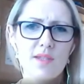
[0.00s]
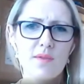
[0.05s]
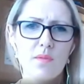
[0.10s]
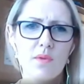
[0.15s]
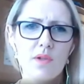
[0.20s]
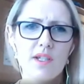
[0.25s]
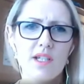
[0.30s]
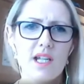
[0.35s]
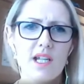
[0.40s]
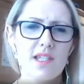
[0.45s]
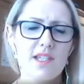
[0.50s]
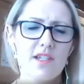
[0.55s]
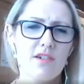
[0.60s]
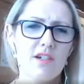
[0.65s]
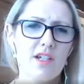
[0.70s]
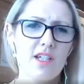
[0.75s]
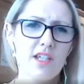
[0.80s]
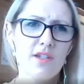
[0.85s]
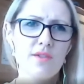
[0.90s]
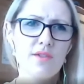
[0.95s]
we wouldn't
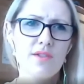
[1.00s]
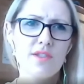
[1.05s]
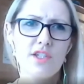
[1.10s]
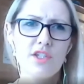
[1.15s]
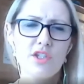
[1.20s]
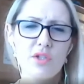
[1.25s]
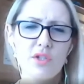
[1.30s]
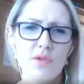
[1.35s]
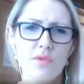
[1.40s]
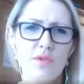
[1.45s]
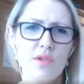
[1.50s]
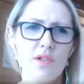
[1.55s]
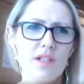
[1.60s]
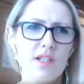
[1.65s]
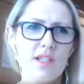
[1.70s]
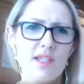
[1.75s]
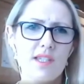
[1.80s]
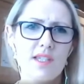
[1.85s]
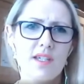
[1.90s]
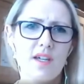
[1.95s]
necessarily use,
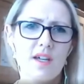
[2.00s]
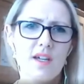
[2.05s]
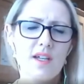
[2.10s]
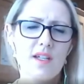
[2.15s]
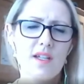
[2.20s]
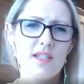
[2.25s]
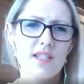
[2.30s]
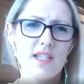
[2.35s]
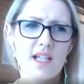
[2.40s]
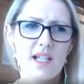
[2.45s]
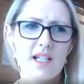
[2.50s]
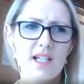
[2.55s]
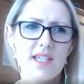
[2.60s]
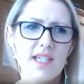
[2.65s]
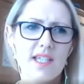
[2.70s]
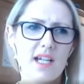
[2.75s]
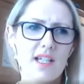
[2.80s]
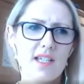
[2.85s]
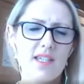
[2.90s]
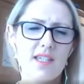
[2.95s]
tools, skill
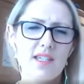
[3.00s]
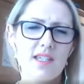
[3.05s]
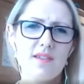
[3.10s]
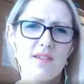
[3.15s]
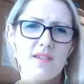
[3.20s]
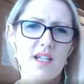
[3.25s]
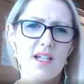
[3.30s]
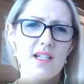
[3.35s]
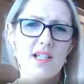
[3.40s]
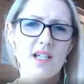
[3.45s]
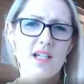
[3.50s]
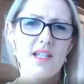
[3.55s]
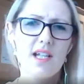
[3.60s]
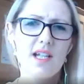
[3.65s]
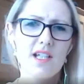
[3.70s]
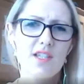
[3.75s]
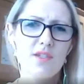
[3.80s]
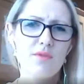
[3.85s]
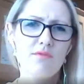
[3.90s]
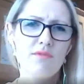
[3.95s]
sets, things like
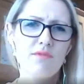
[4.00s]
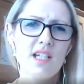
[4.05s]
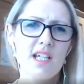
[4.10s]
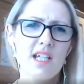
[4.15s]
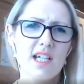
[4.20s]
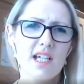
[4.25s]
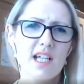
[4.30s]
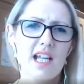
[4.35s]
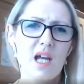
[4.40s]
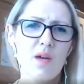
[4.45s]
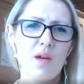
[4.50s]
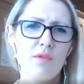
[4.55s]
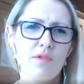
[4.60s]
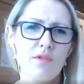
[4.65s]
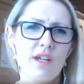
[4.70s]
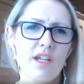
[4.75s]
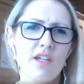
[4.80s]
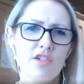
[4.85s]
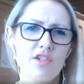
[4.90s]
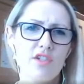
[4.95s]
that. So really a
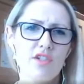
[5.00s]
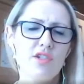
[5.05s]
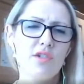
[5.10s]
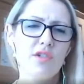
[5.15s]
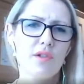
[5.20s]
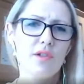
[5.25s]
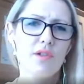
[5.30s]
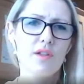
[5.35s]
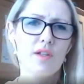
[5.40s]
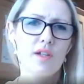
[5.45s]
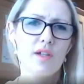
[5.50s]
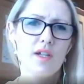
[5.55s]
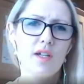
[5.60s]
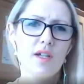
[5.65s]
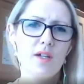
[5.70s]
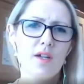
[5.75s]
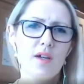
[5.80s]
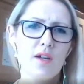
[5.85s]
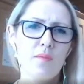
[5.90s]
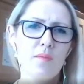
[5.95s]
collaboration tool.
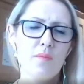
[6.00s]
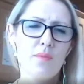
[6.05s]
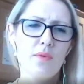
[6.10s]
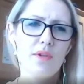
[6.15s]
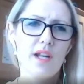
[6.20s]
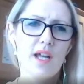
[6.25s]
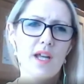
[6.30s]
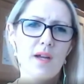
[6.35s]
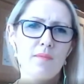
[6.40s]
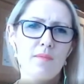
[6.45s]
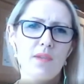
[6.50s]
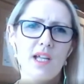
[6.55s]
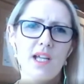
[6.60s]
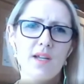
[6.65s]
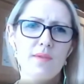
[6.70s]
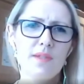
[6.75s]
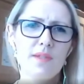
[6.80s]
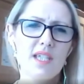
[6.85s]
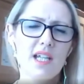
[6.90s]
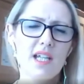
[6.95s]
But like
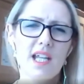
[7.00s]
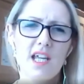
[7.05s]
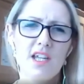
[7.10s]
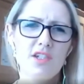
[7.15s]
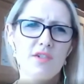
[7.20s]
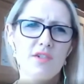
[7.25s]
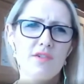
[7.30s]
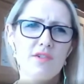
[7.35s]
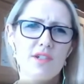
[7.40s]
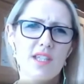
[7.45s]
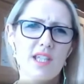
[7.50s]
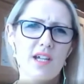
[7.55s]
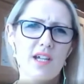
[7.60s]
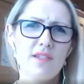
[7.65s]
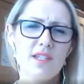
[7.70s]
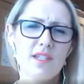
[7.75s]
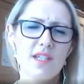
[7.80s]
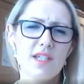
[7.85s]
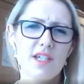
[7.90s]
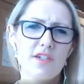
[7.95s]
I was saying,
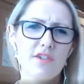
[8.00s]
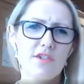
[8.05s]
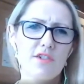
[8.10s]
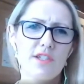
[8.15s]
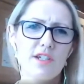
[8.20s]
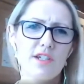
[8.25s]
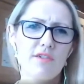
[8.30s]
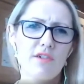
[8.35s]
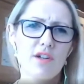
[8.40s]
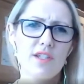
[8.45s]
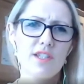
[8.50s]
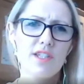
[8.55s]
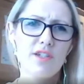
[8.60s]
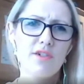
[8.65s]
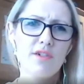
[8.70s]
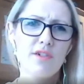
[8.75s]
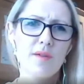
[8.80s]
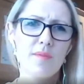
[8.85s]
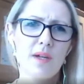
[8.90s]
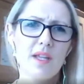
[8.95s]
800,000 teachers across
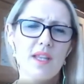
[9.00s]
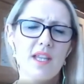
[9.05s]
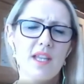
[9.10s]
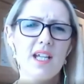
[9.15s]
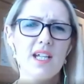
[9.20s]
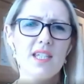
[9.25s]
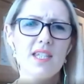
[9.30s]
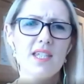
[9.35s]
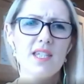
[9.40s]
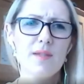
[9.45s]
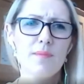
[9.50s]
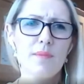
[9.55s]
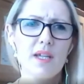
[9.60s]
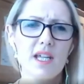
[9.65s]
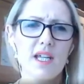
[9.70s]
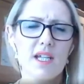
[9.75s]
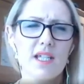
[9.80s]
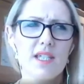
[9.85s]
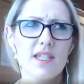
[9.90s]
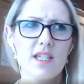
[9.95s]
Europe. I think it's the
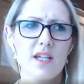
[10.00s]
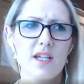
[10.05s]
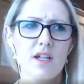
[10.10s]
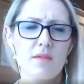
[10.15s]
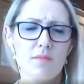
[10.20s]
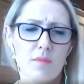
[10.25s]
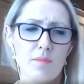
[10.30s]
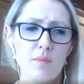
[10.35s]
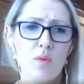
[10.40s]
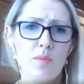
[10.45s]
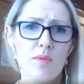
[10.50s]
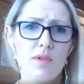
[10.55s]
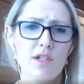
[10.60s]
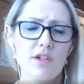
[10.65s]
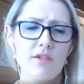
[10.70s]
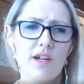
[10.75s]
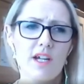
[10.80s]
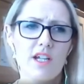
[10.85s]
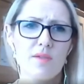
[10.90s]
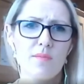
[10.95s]
biggest, I'm open to
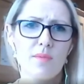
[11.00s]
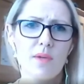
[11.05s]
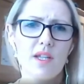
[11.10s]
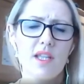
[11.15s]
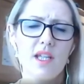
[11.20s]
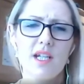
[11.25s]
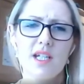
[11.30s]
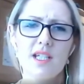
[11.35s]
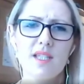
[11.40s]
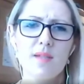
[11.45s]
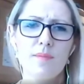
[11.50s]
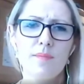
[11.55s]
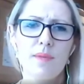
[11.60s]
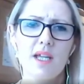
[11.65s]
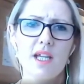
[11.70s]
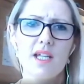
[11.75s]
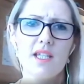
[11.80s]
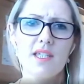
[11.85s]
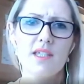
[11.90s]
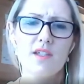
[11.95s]
correction, but I think it's the
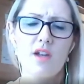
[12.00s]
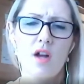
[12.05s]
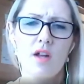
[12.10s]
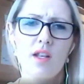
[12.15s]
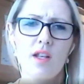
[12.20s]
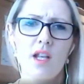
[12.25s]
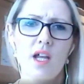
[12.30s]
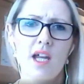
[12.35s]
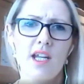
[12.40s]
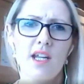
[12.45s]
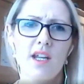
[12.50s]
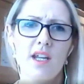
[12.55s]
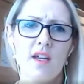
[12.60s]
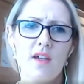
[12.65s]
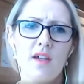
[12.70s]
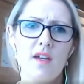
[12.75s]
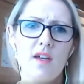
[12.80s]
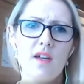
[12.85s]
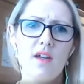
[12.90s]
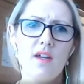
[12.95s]
biggest online
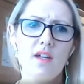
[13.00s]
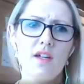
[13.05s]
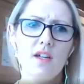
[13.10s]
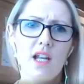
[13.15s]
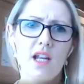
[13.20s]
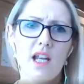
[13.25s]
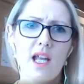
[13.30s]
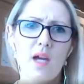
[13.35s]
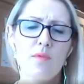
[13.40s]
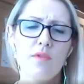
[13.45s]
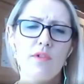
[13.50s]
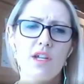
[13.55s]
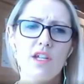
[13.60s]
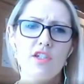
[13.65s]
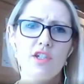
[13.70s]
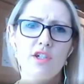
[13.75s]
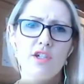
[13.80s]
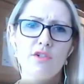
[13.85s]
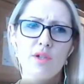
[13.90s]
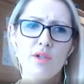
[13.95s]

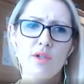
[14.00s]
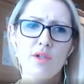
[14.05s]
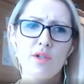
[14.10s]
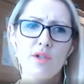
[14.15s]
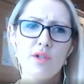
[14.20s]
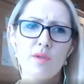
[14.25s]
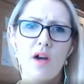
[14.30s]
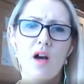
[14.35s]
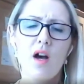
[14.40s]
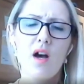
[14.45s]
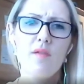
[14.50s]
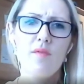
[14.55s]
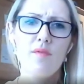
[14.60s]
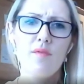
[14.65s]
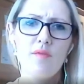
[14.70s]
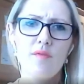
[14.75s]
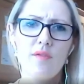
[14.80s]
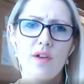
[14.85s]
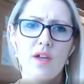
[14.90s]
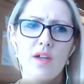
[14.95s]
collaboration group
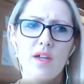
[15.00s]
of